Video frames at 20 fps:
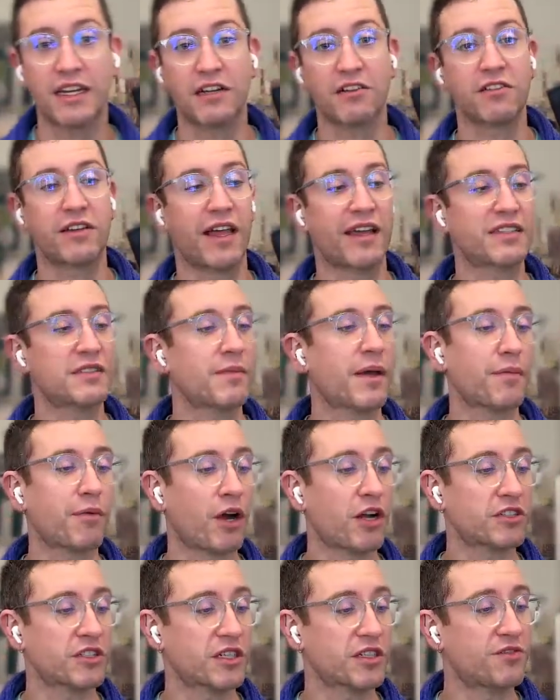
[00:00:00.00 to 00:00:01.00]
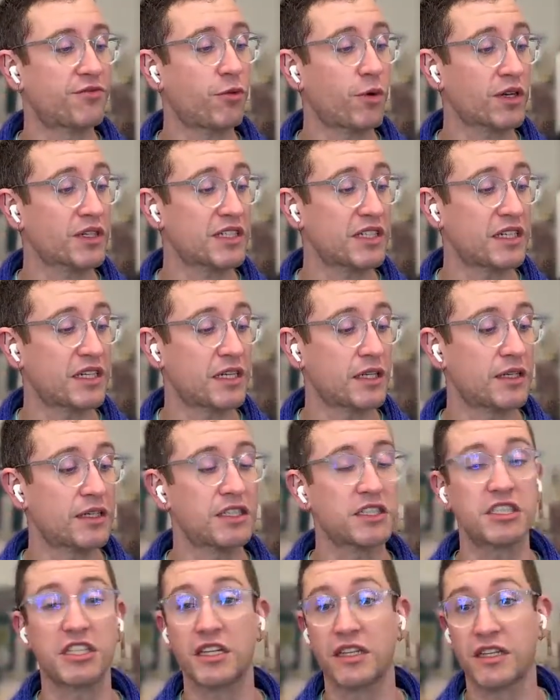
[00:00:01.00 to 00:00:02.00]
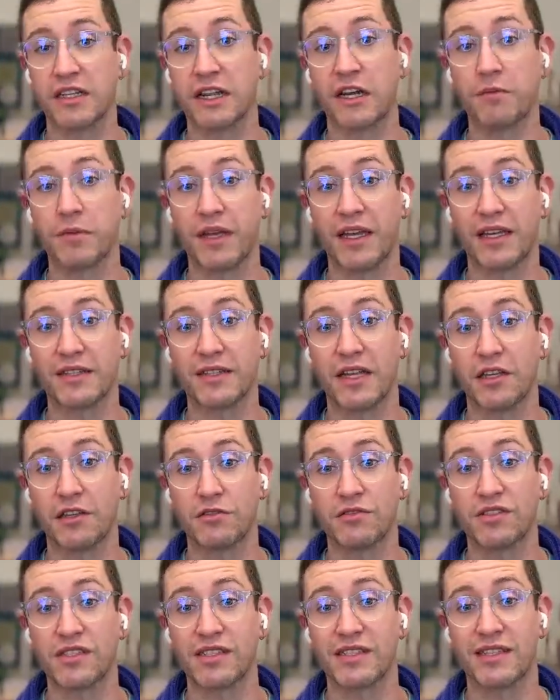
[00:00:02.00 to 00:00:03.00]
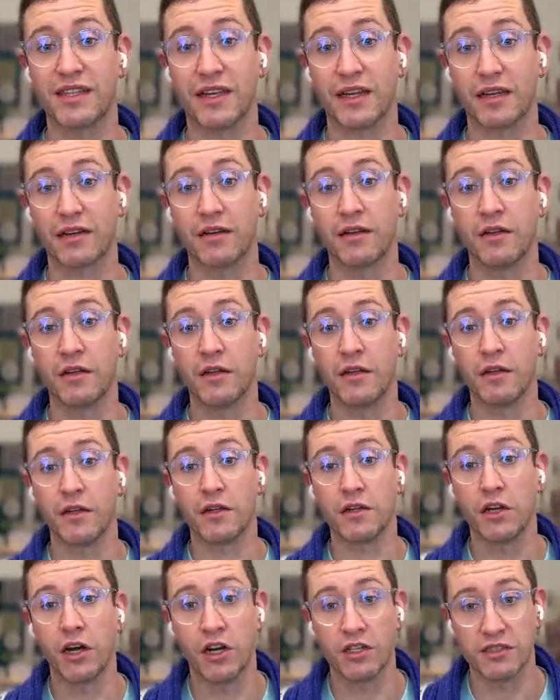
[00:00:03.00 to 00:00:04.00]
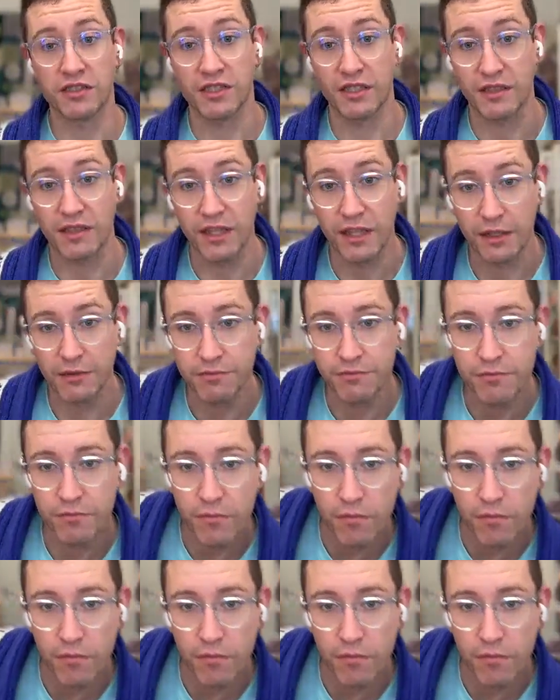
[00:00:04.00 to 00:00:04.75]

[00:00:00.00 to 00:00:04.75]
needle case, my Project 14, chilling out because I use this thing constantly.